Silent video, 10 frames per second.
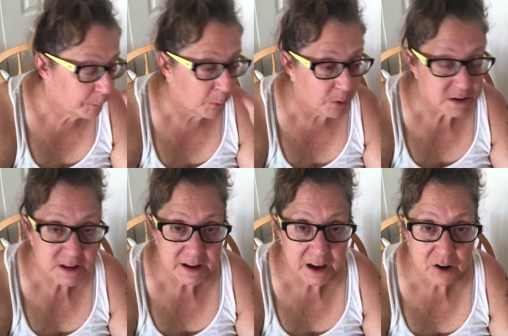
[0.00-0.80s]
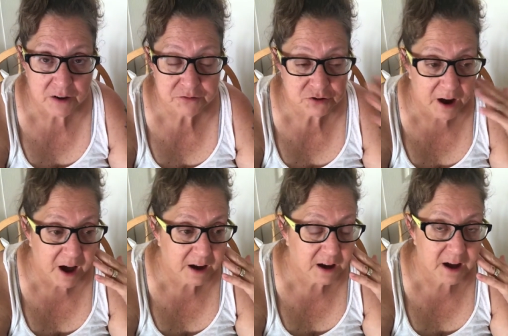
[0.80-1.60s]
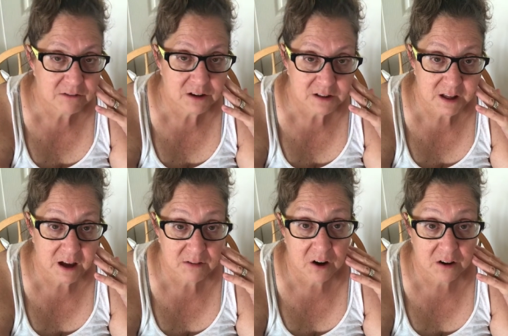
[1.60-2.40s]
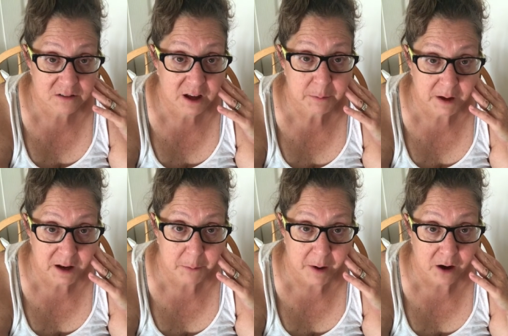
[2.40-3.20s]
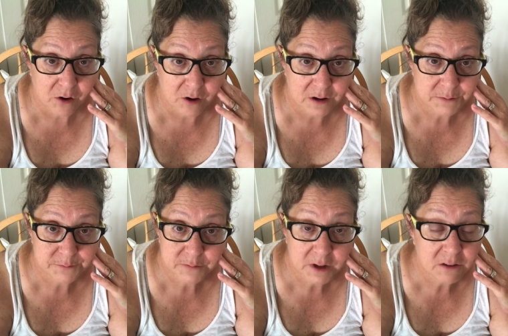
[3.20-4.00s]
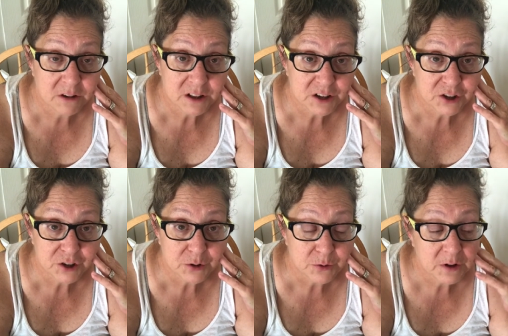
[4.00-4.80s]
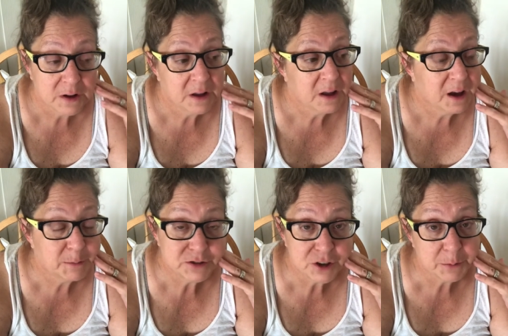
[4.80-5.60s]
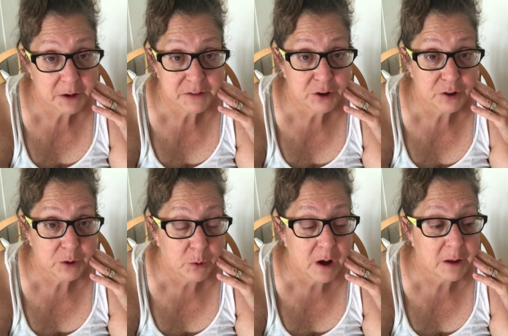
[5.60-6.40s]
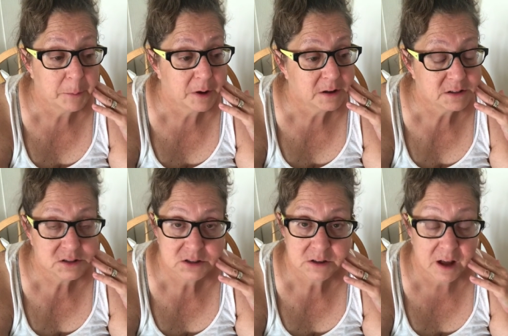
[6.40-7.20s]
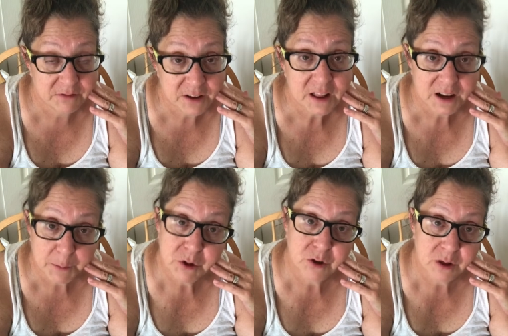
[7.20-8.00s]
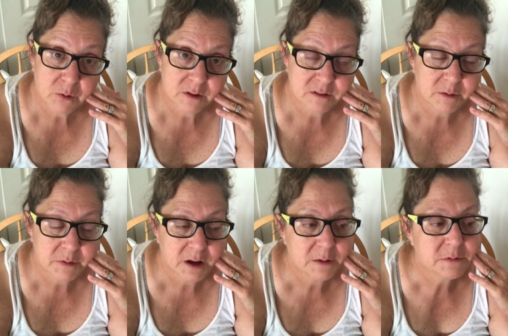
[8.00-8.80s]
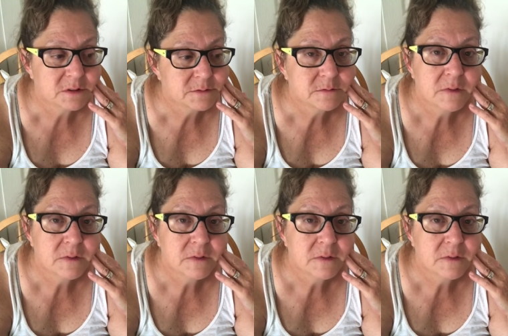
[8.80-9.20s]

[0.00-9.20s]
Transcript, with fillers: But once I get off track, I really have a hard time getting back on. I really do. I'm sure I'm not the only one, but I feel like I'm the only one sometimes.